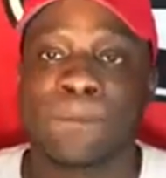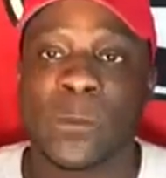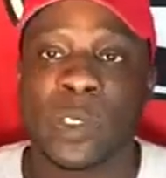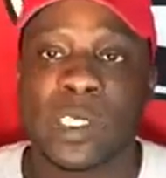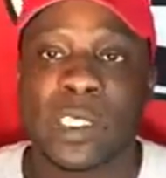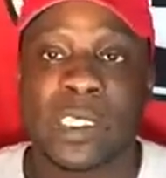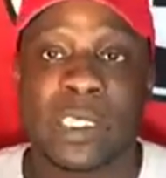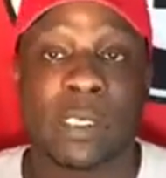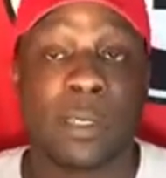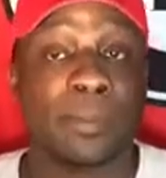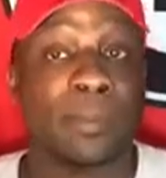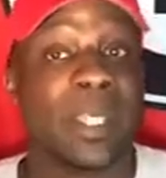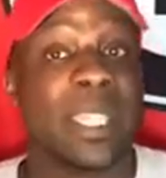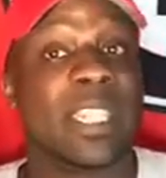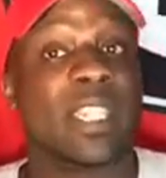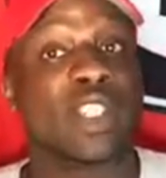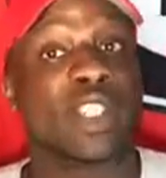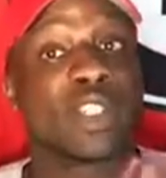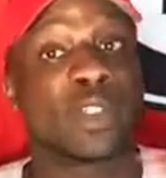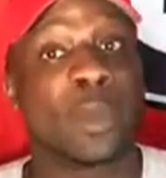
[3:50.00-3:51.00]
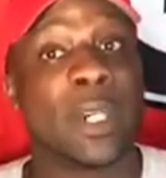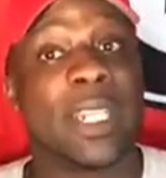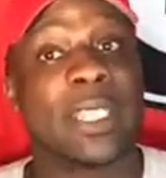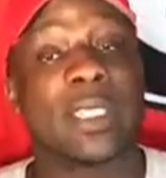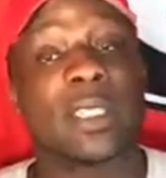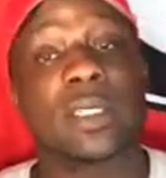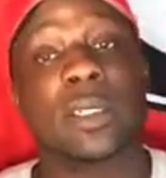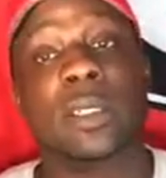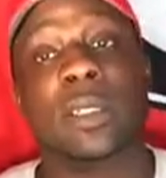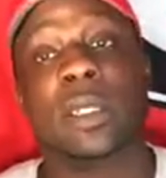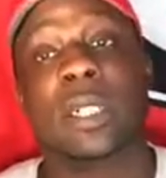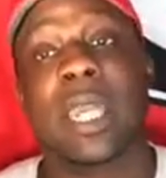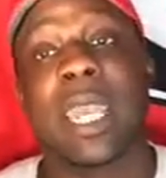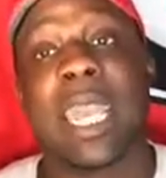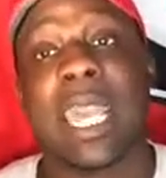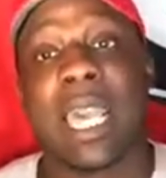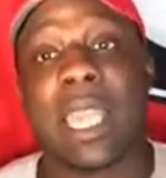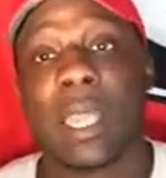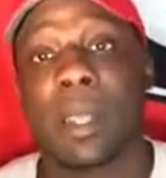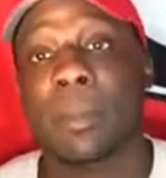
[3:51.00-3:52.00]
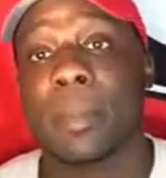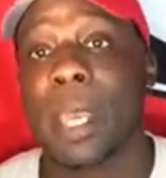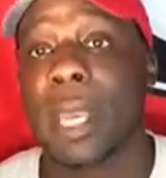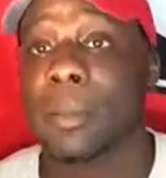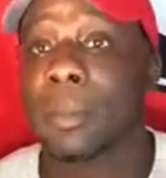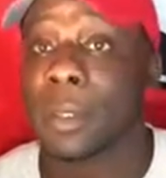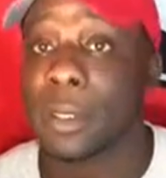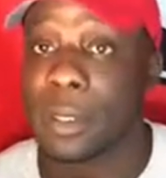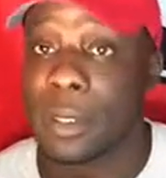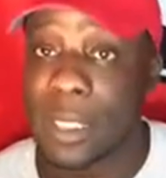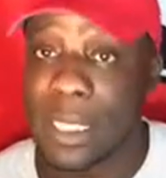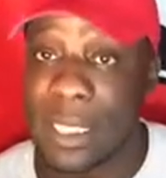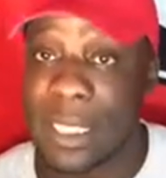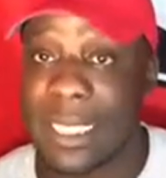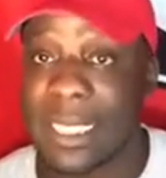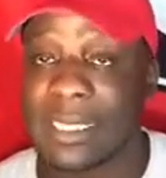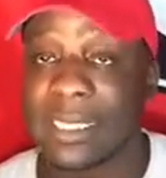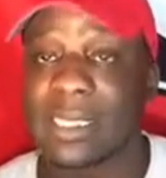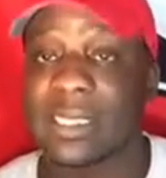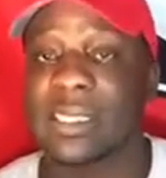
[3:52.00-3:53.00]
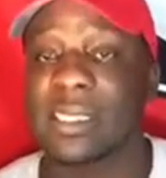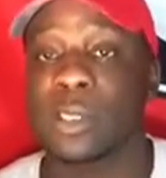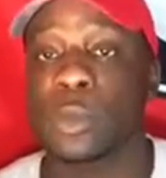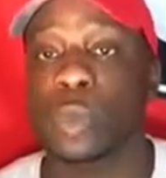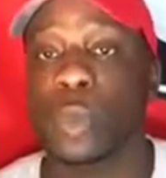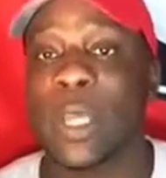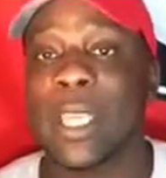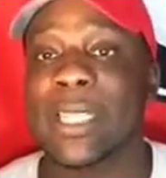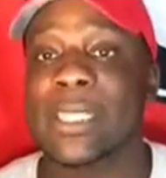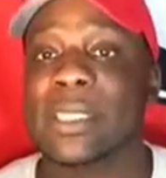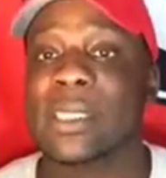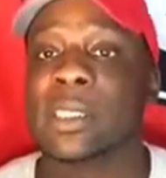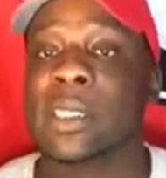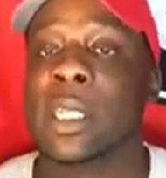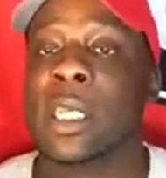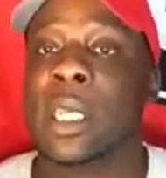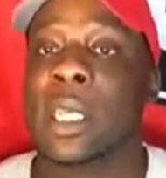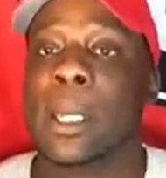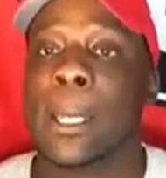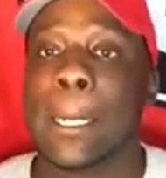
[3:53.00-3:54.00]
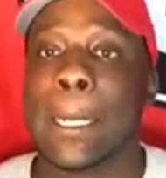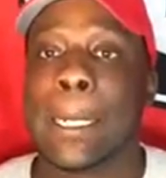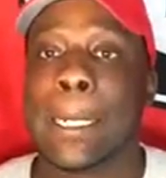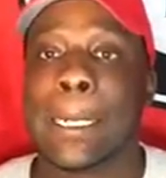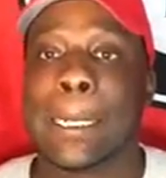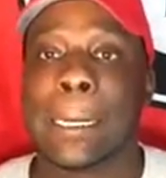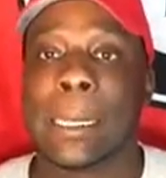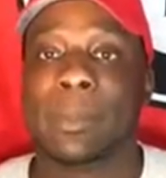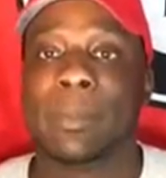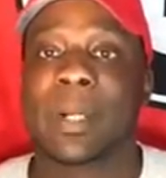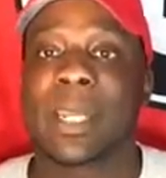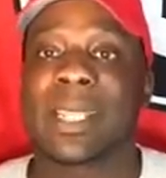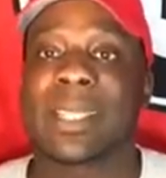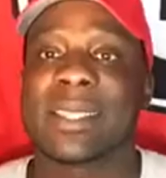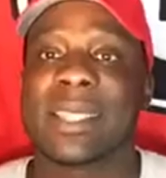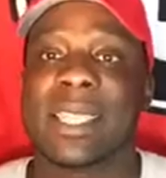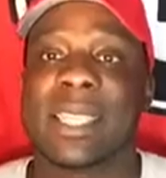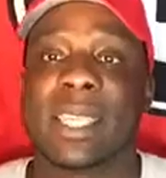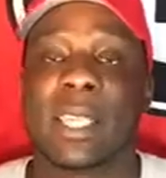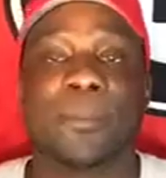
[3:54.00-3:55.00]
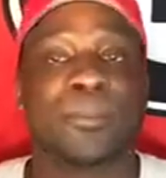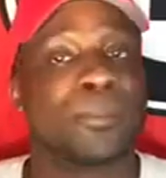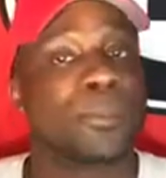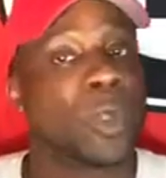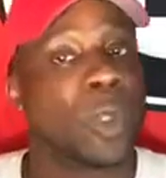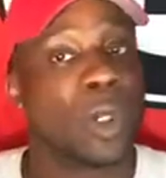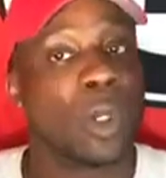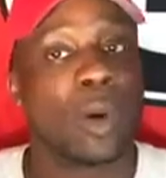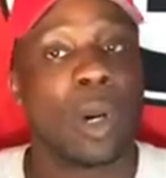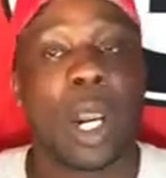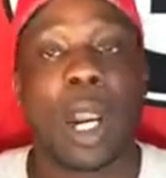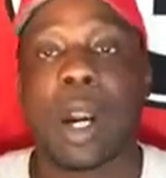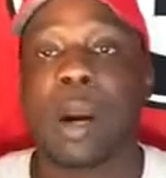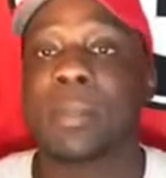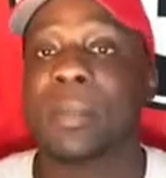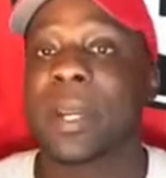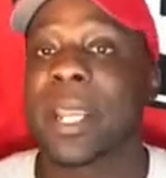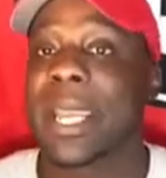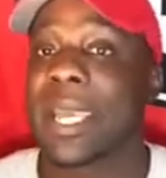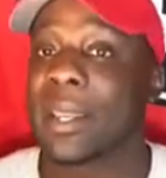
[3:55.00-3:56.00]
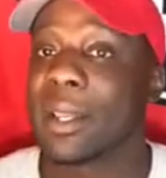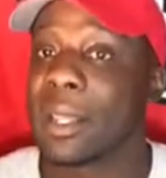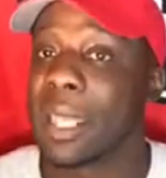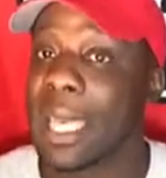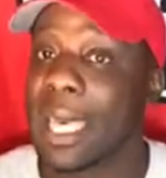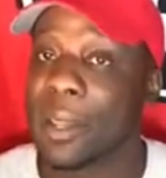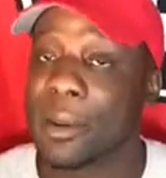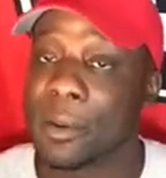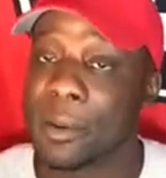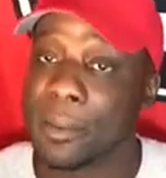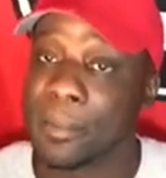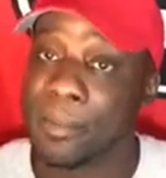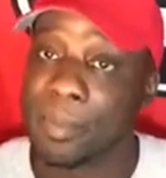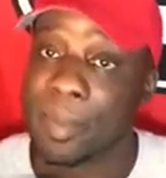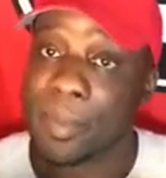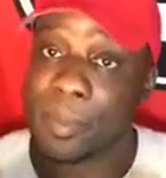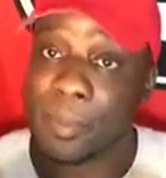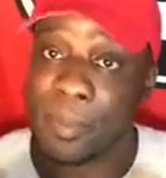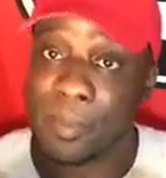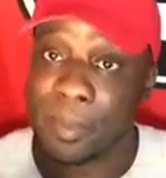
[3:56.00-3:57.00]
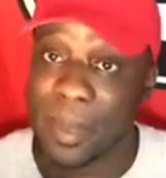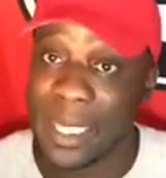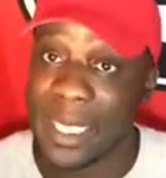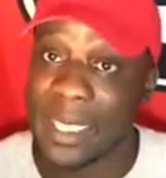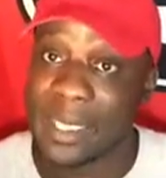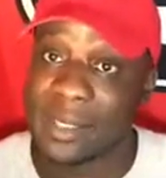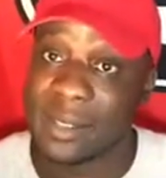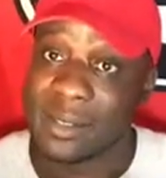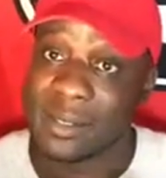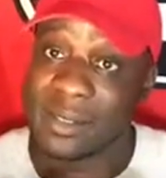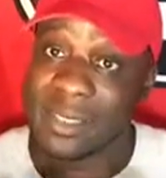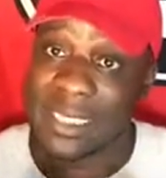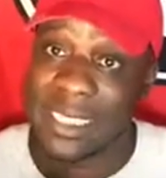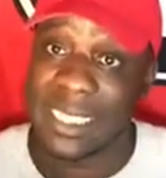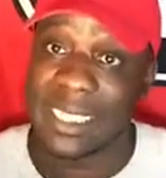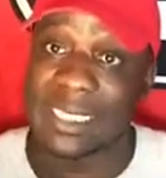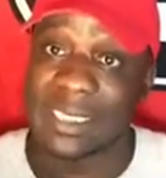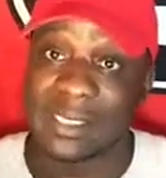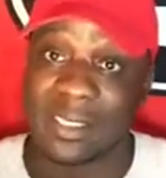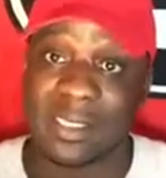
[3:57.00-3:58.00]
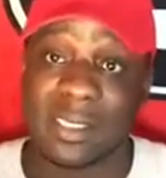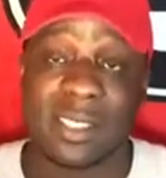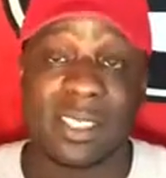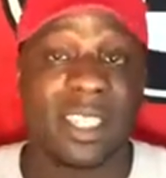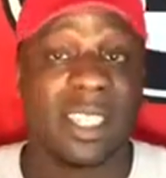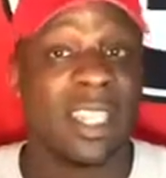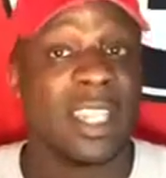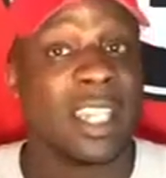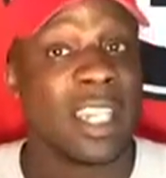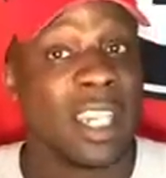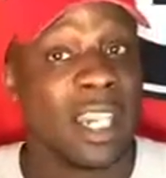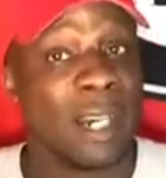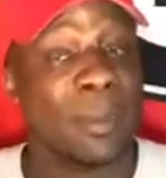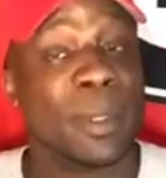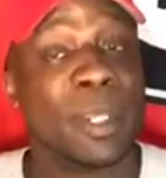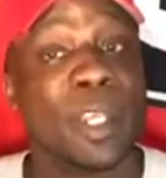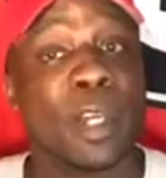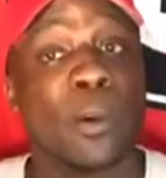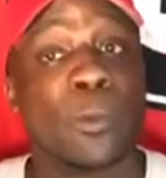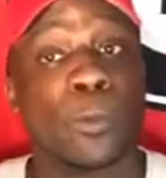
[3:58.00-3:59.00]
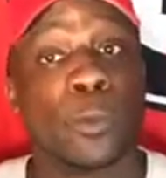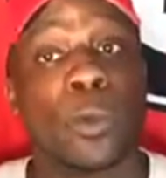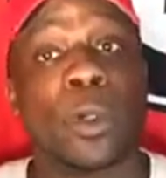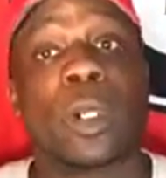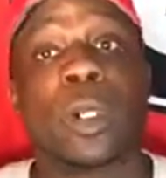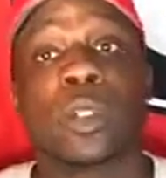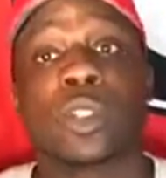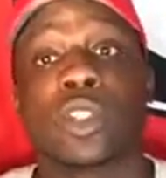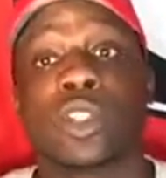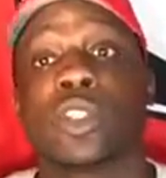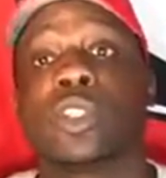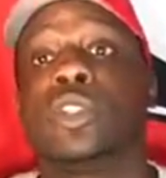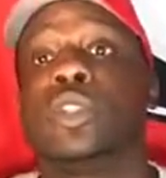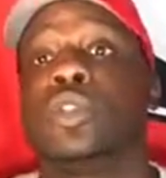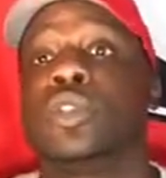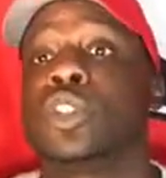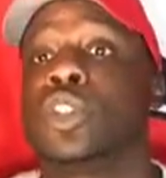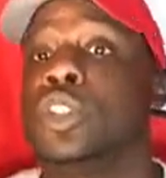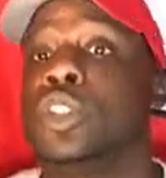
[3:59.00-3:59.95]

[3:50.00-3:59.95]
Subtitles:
is the biggest threat to Alabama in the SEC West. But I think, you know, Auburn got a lot of big tests coming up real soon. So